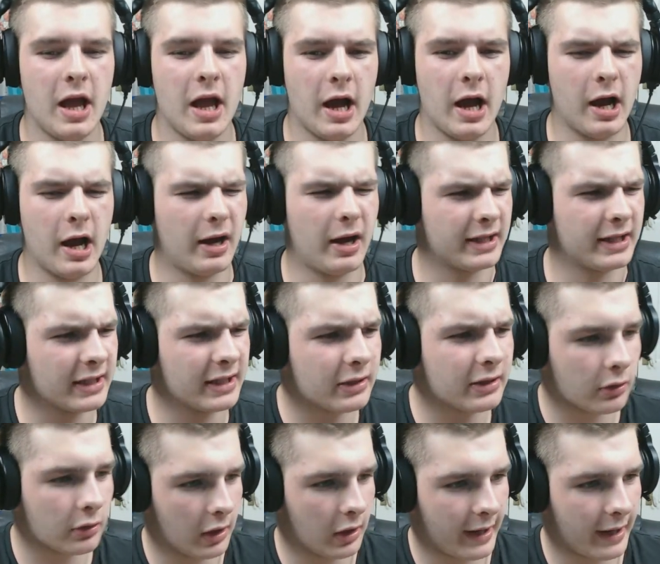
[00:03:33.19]
Uh, I did
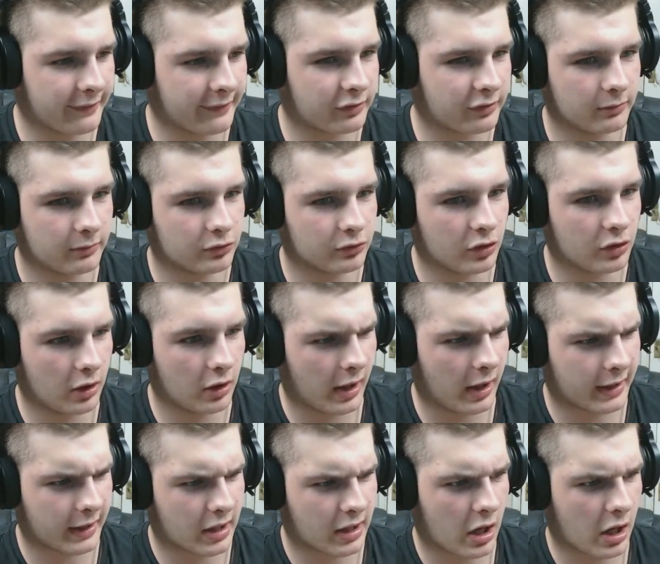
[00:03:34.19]
do a live stream
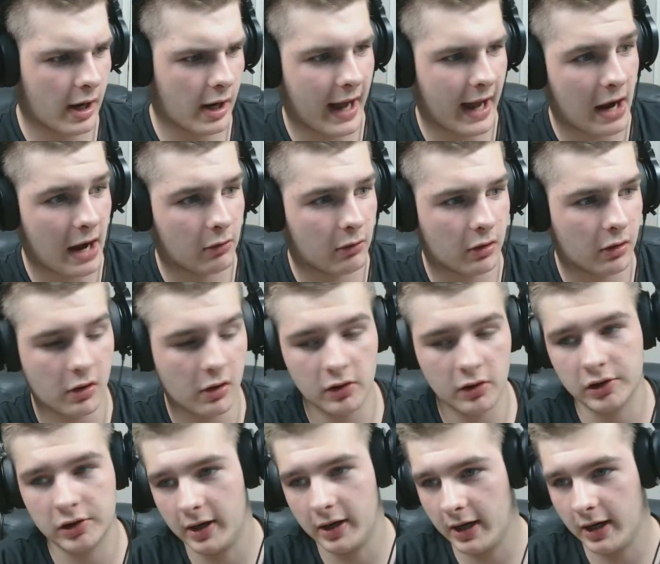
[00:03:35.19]
like an hour ago
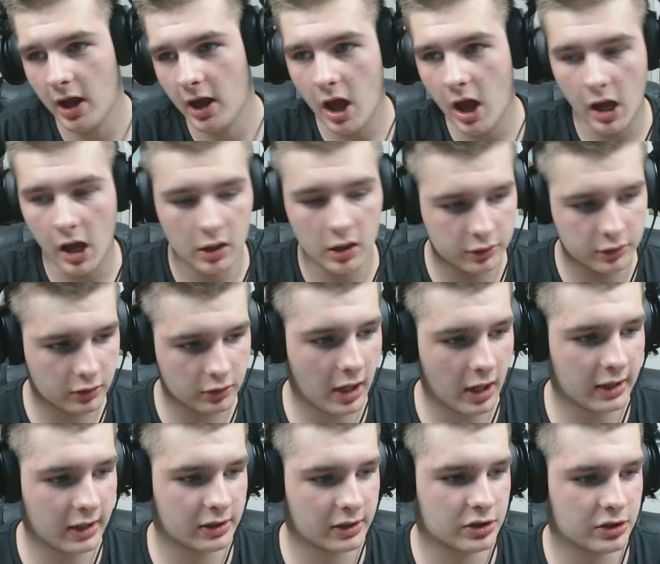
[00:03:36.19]
or something you
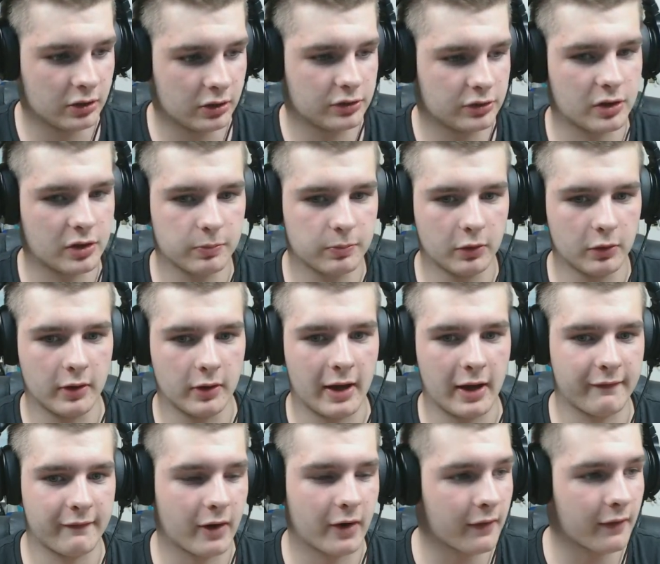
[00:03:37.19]
guys showed your support on
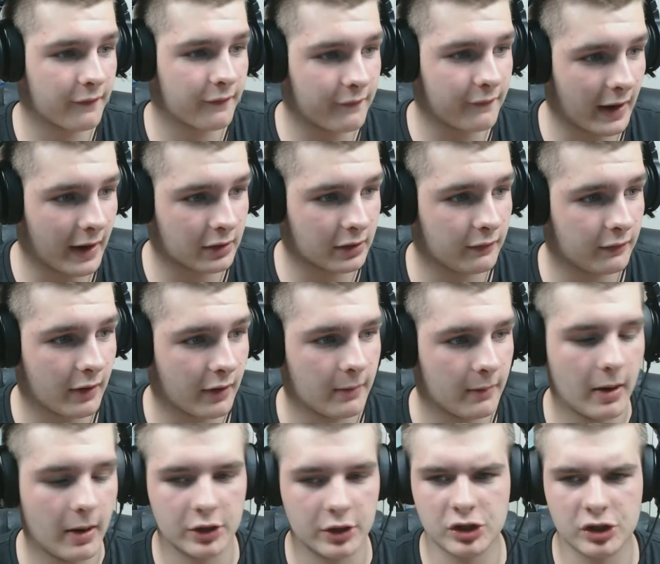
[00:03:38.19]
that. Very Thank you very
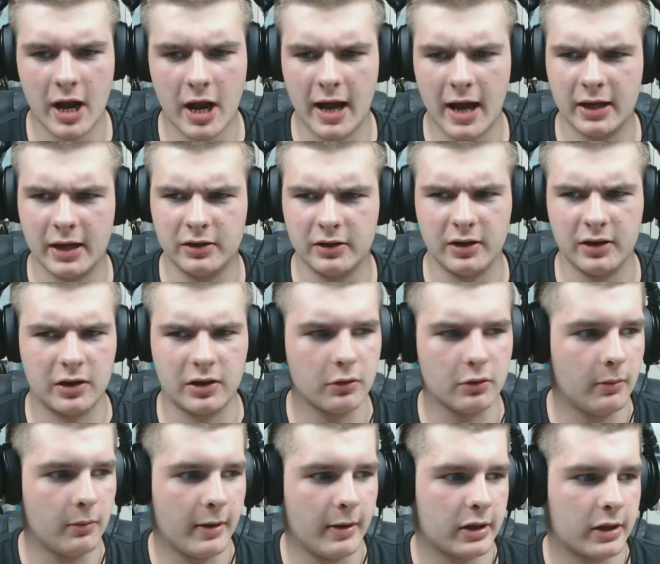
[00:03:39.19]
much. And it's
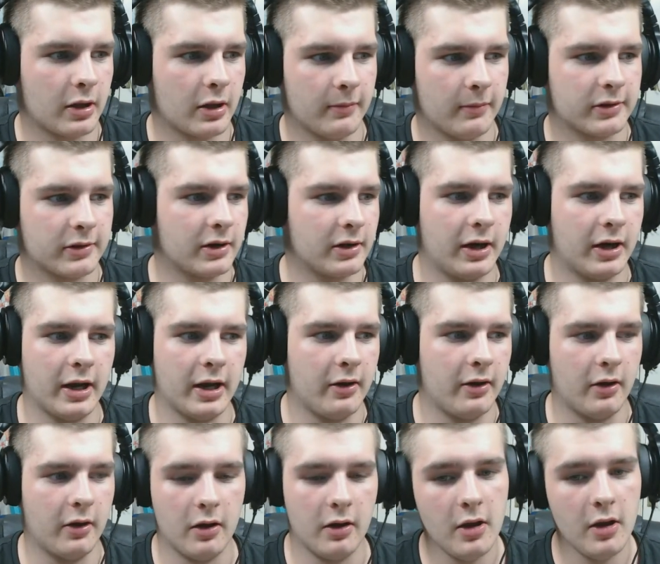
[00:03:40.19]
sort of messed up, so I
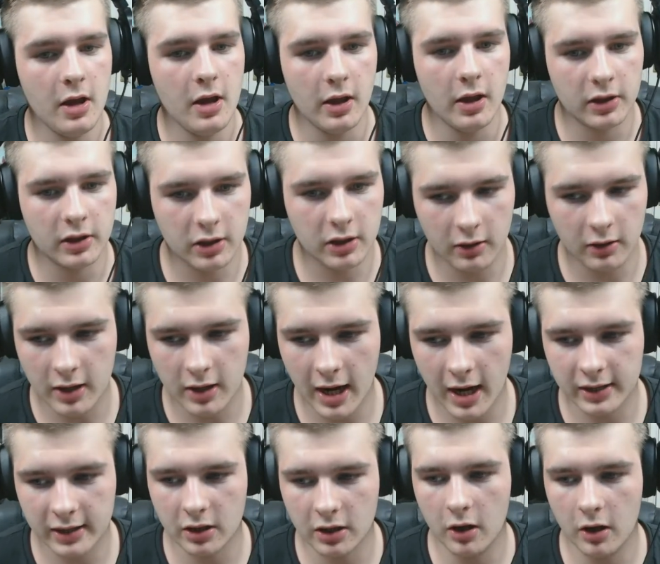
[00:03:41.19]
don't know. So
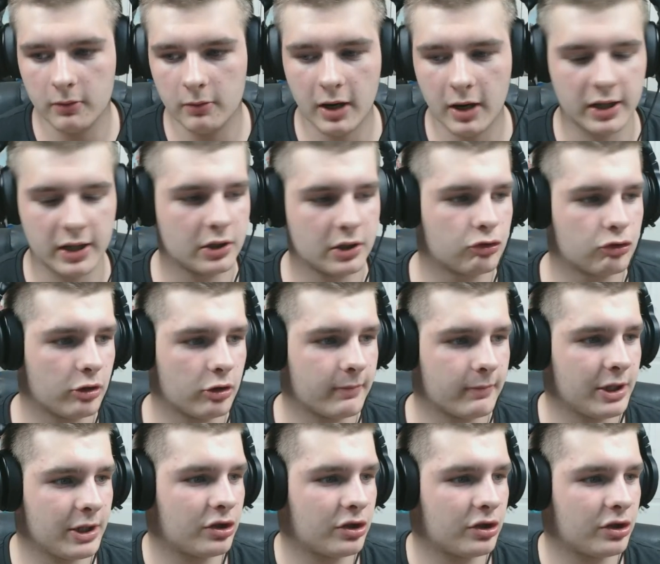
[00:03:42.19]
guys, I hope you guys enjoyed.